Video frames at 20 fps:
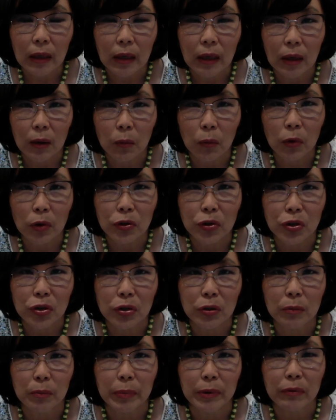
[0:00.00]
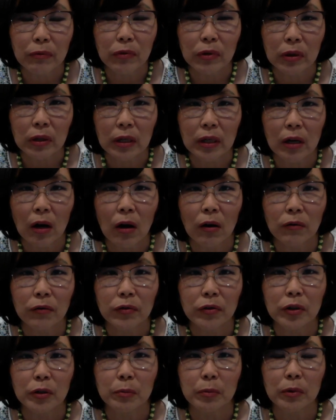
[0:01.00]
want you to be really
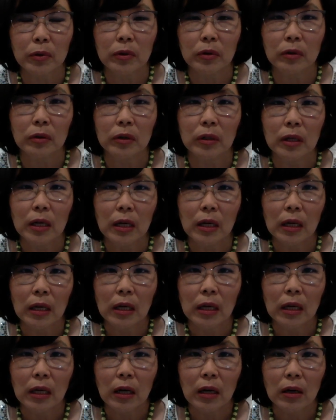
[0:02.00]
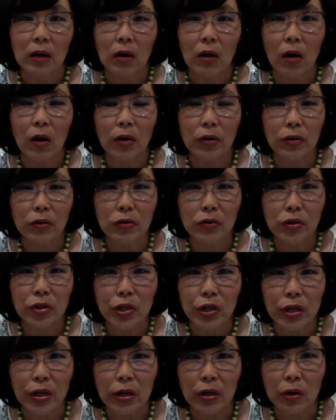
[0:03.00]
comfortable on your
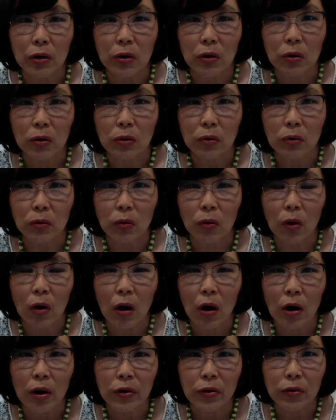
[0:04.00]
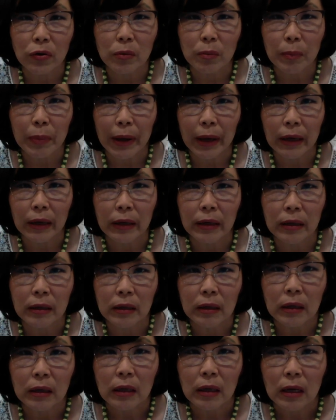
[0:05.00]
chair or on your bed.
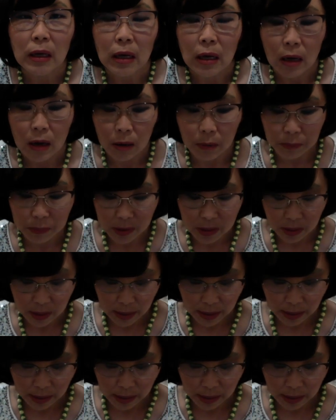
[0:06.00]
Today